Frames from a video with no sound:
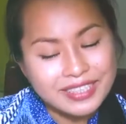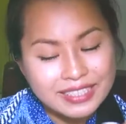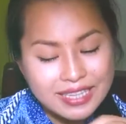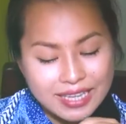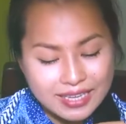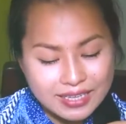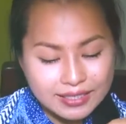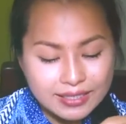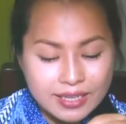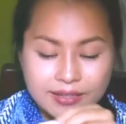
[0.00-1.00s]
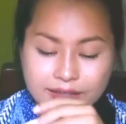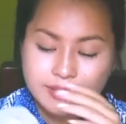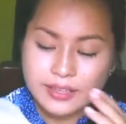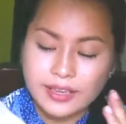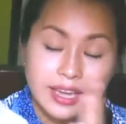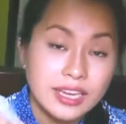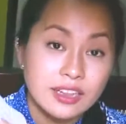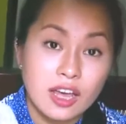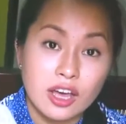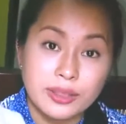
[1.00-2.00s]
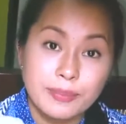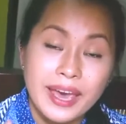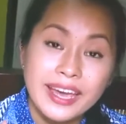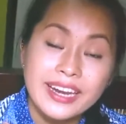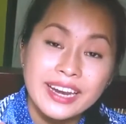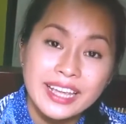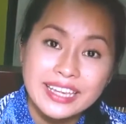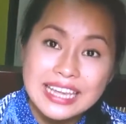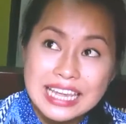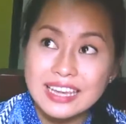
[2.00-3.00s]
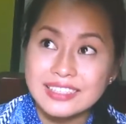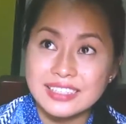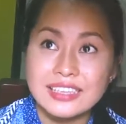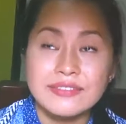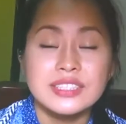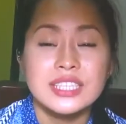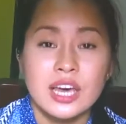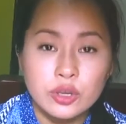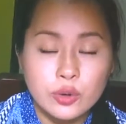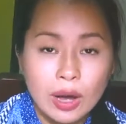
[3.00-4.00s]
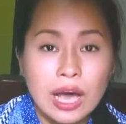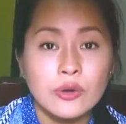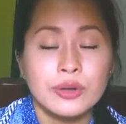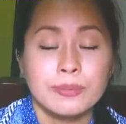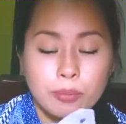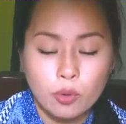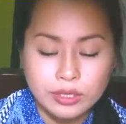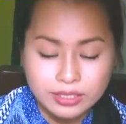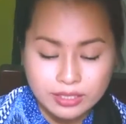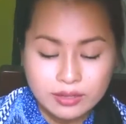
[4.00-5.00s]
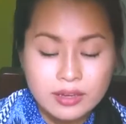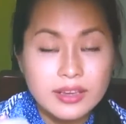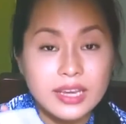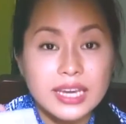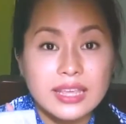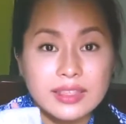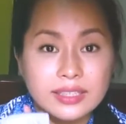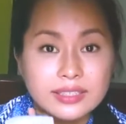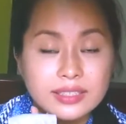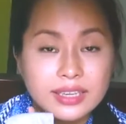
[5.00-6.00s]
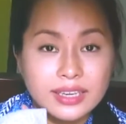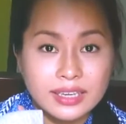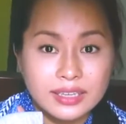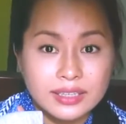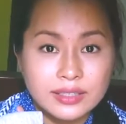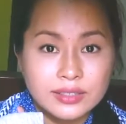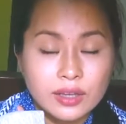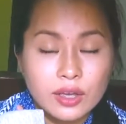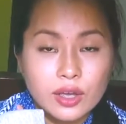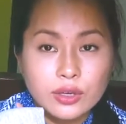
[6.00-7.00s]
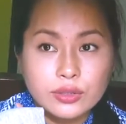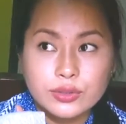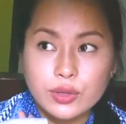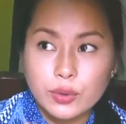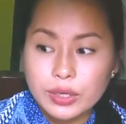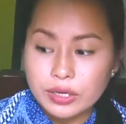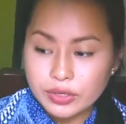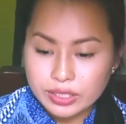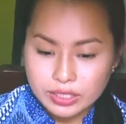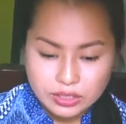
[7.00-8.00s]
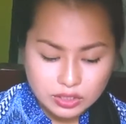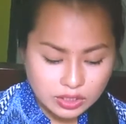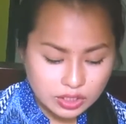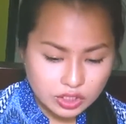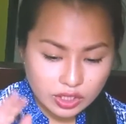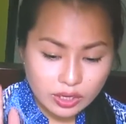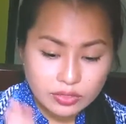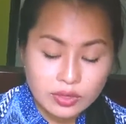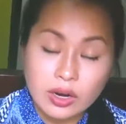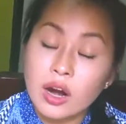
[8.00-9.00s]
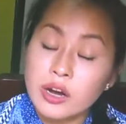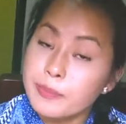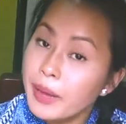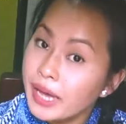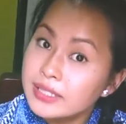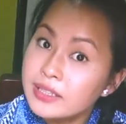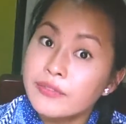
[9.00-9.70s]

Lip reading: This is a cloth pad, and I can't even tell you how important this is. So here in Indonesia, there are pads